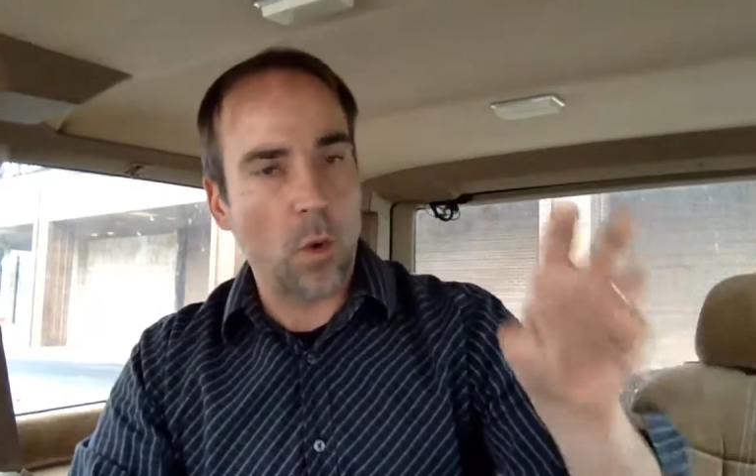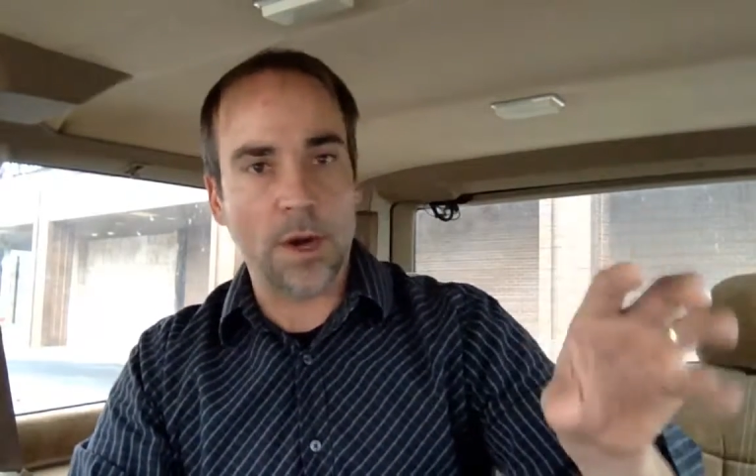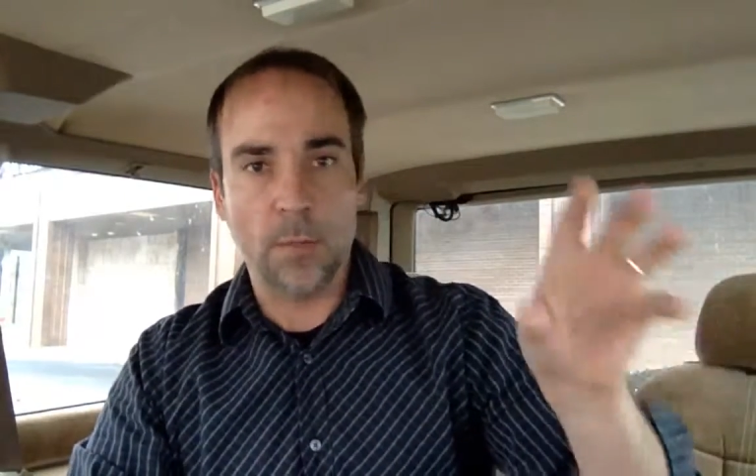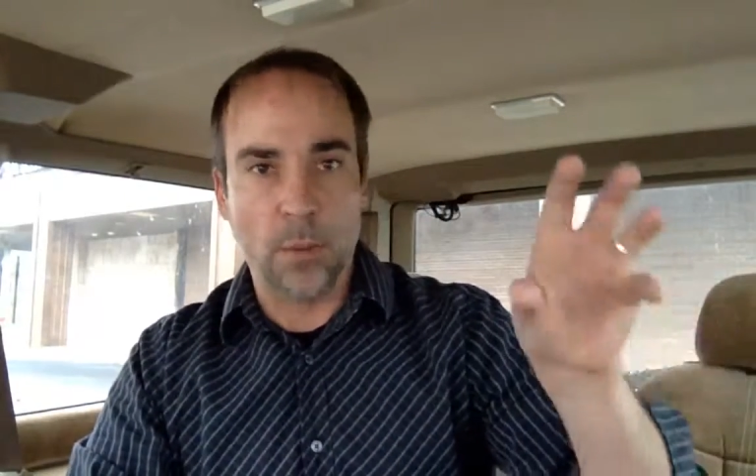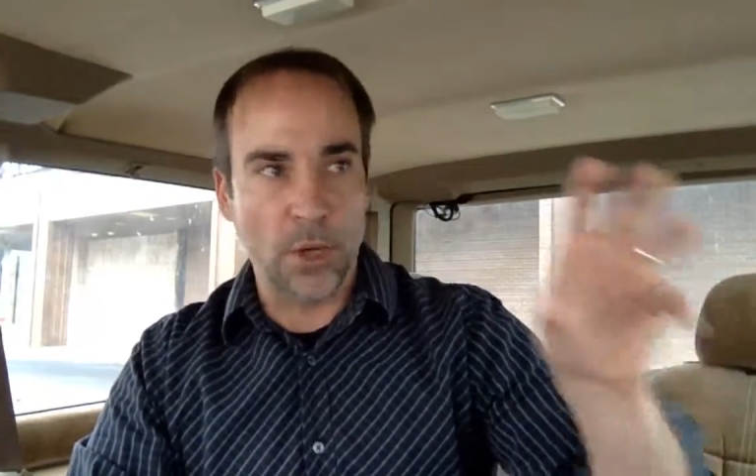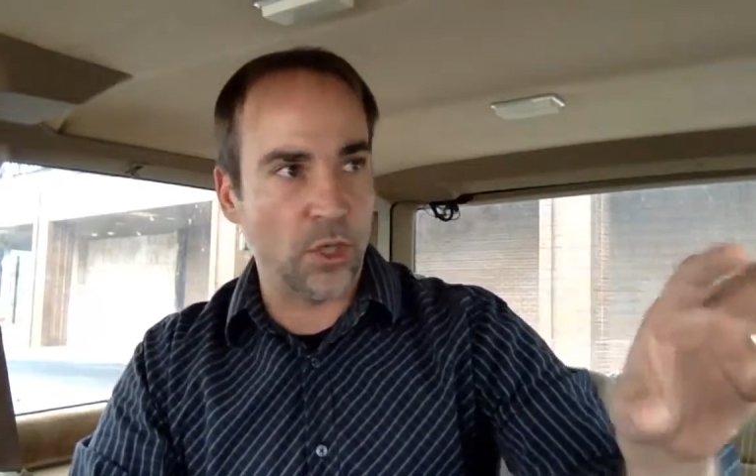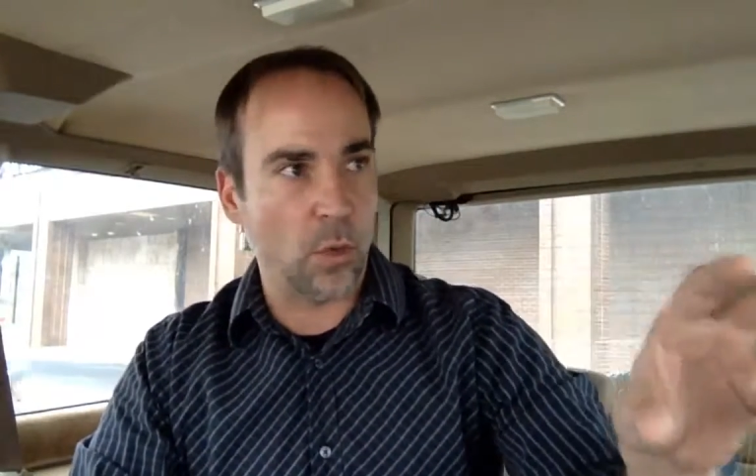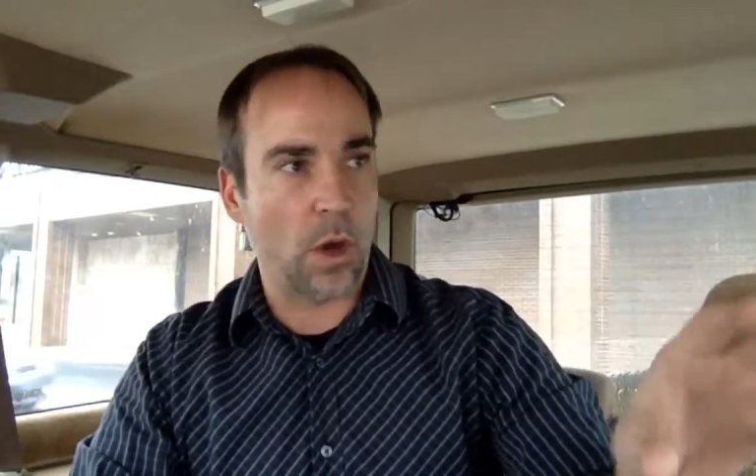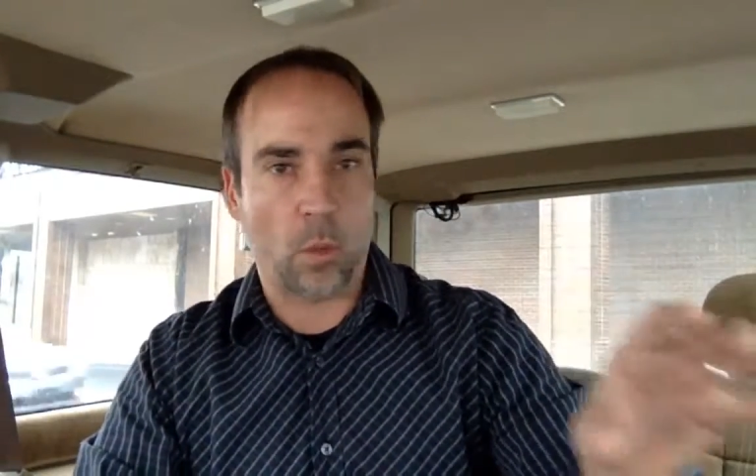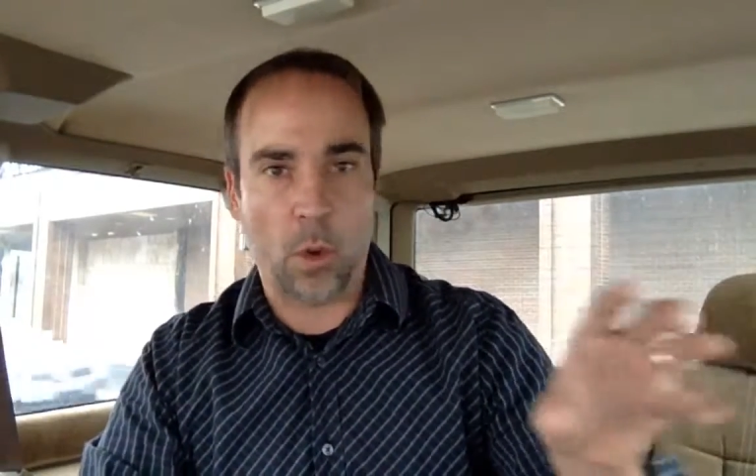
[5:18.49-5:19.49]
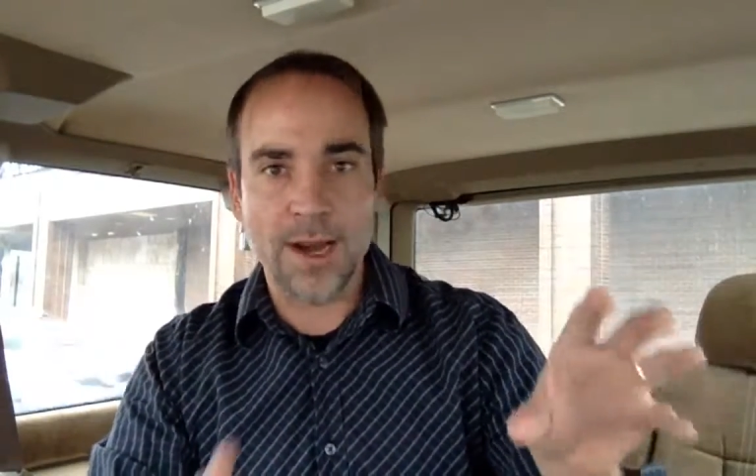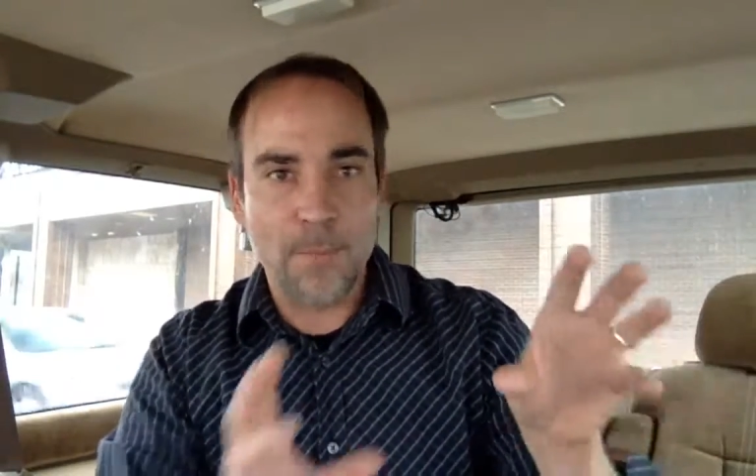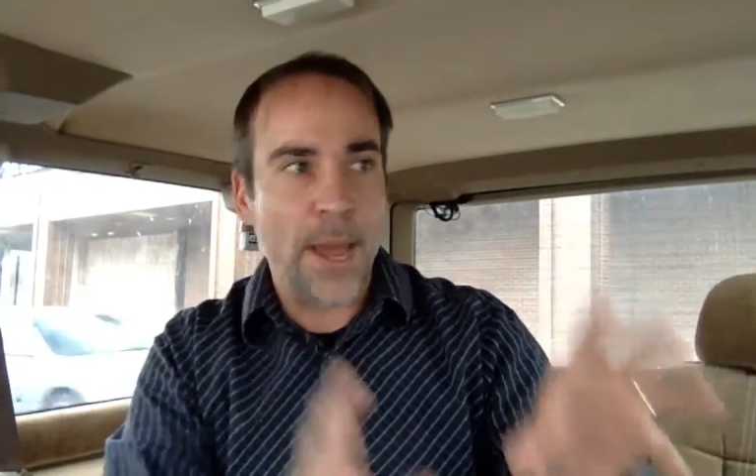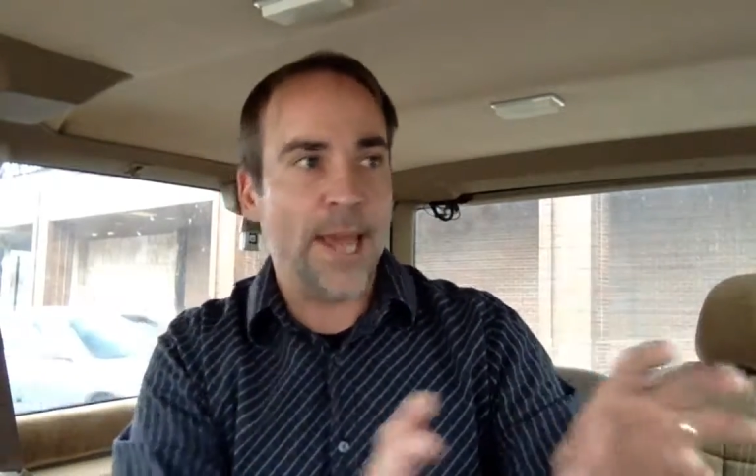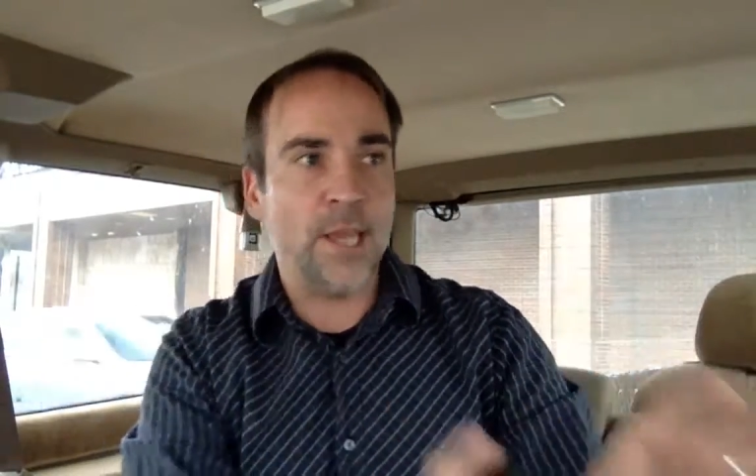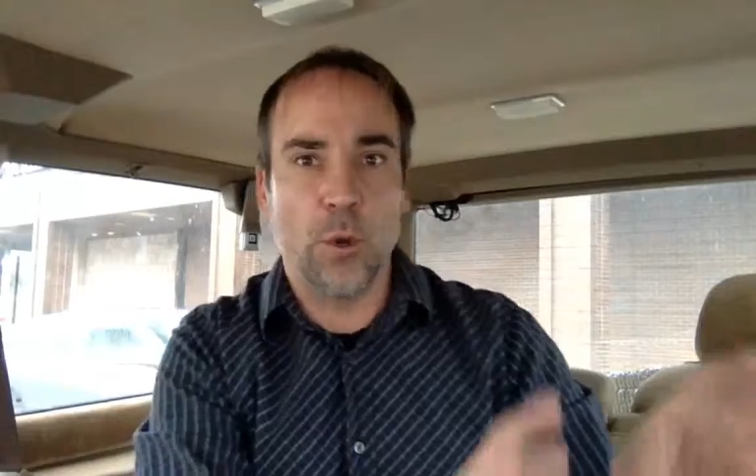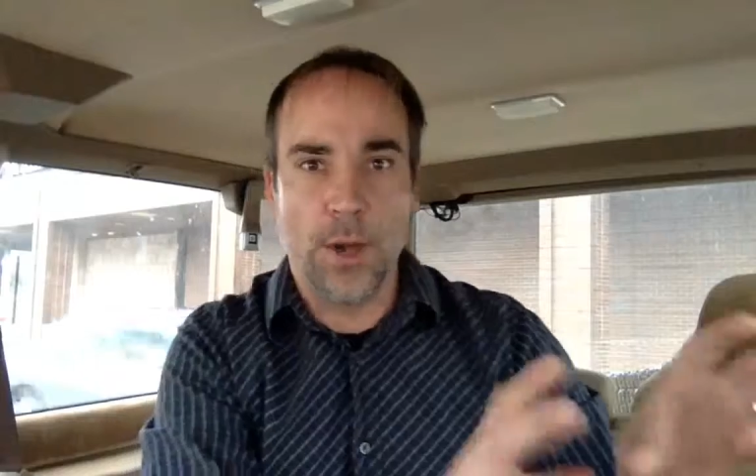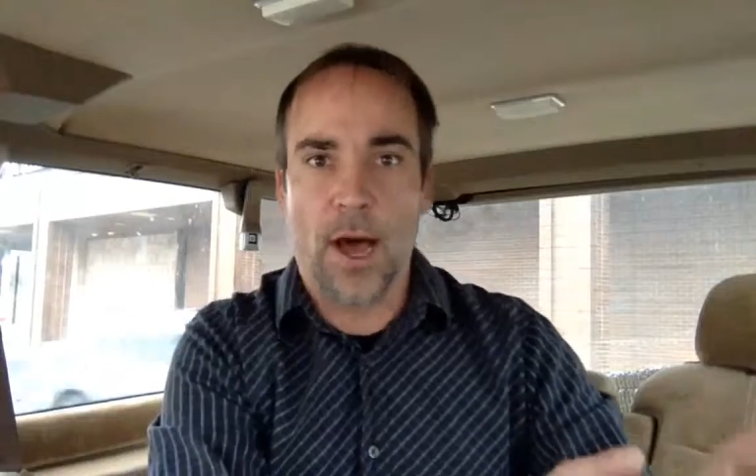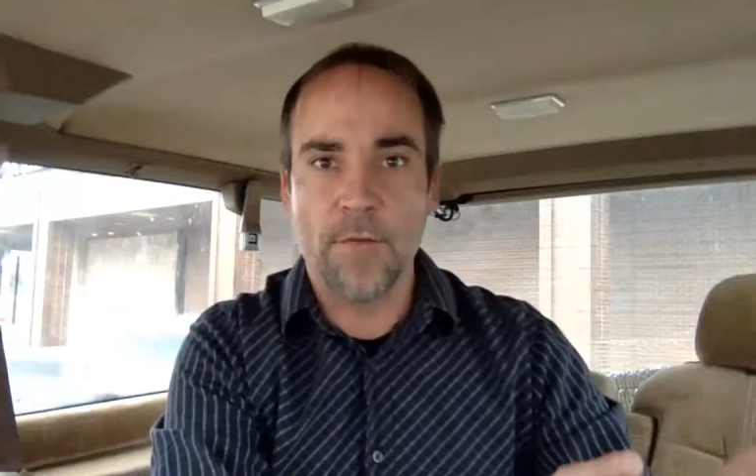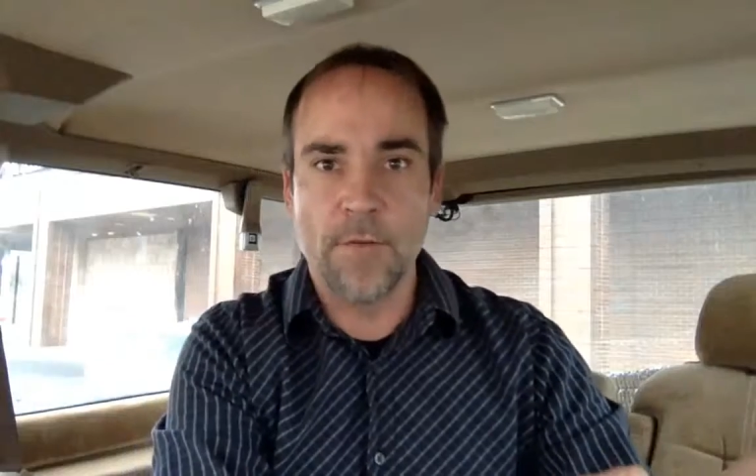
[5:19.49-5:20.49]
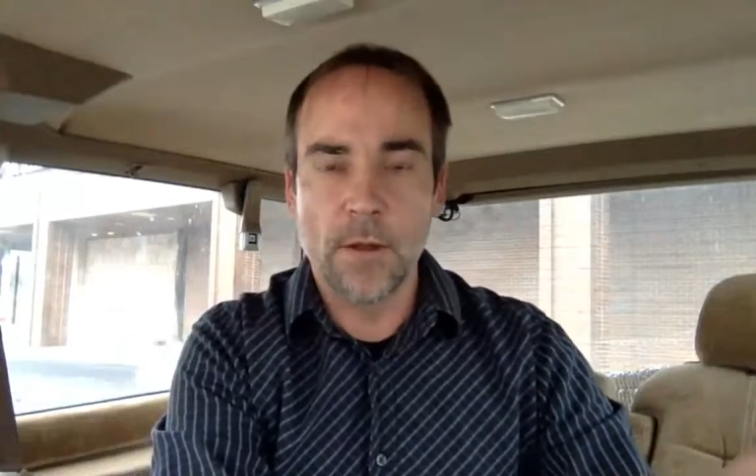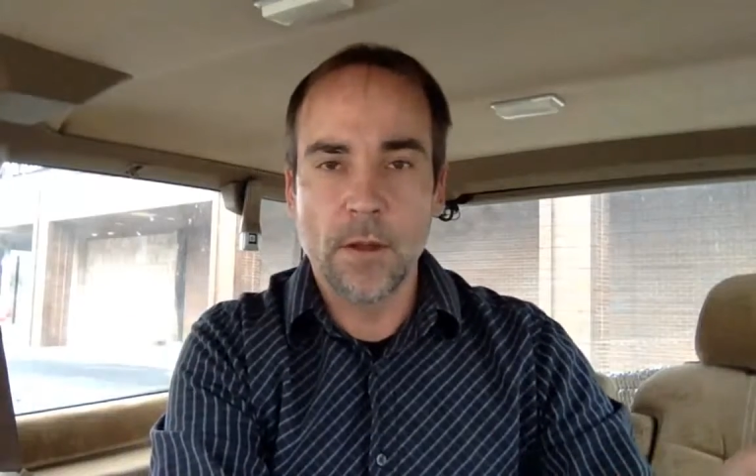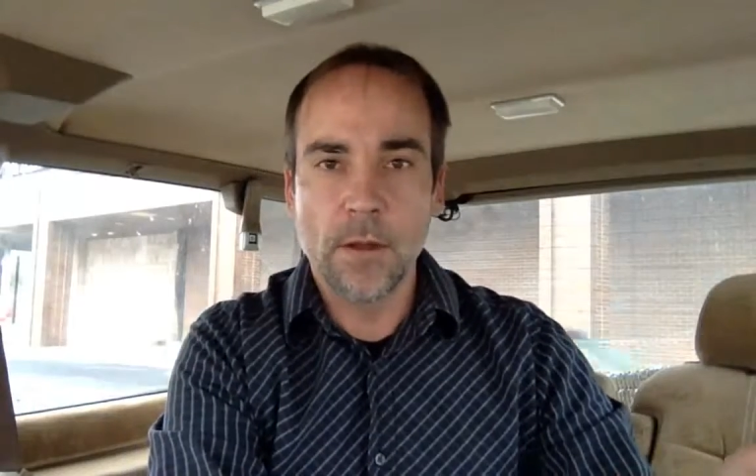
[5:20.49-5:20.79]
We're going to put you to work. We're going to pay you enough